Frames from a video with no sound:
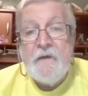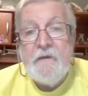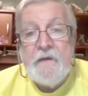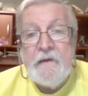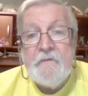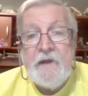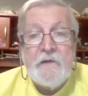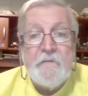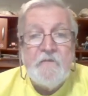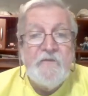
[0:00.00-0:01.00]
And they got to be
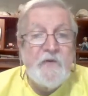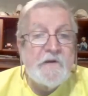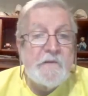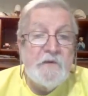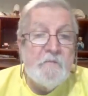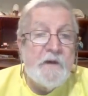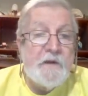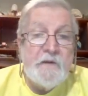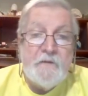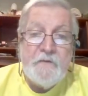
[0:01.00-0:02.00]
able to afford to put
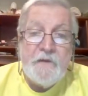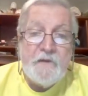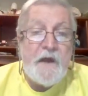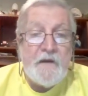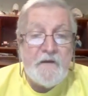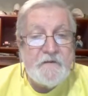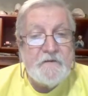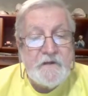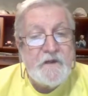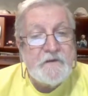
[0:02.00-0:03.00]
money in gas
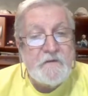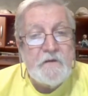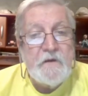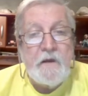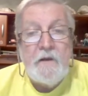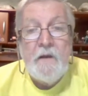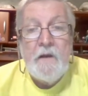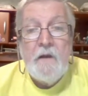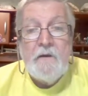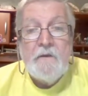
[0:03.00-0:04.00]
to get to the car.
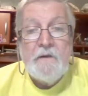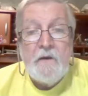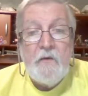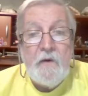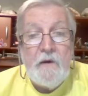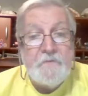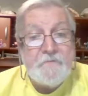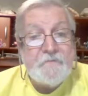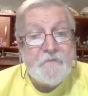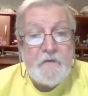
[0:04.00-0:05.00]
So
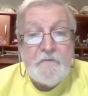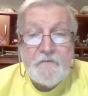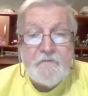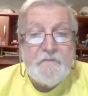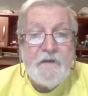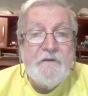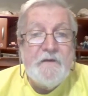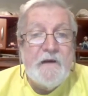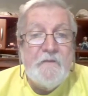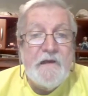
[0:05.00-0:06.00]

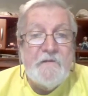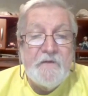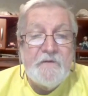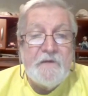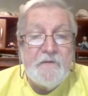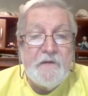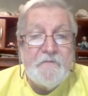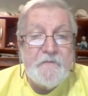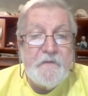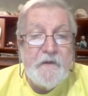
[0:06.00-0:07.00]
income levels
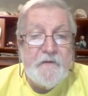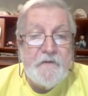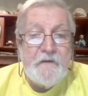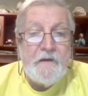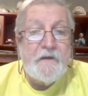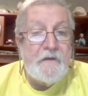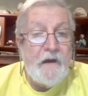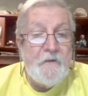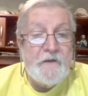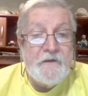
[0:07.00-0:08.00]
in
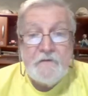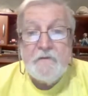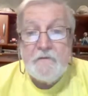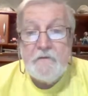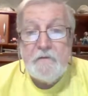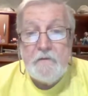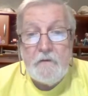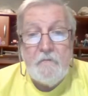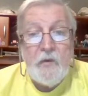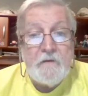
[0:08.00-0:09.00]
economics is
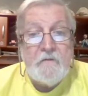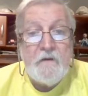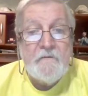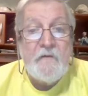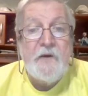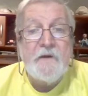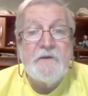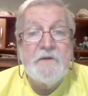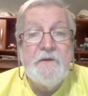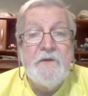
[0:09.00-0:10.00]
a part of
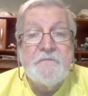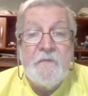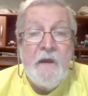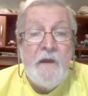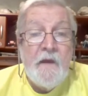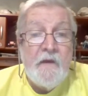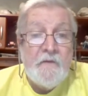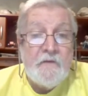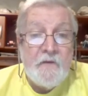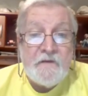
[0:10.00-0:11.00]
marketing too. And
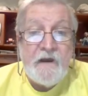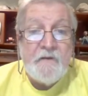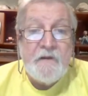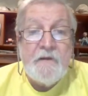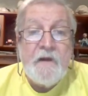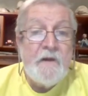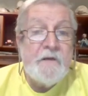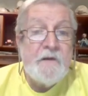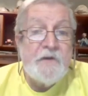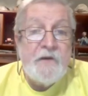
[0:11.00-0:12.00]
then of course how they're going to get
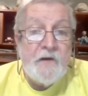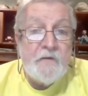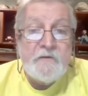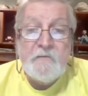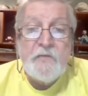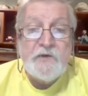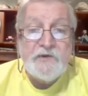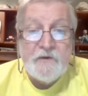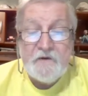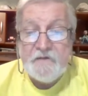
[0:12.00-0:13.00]
your materials and
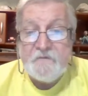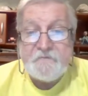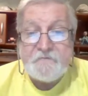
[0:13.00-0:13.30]
brochures.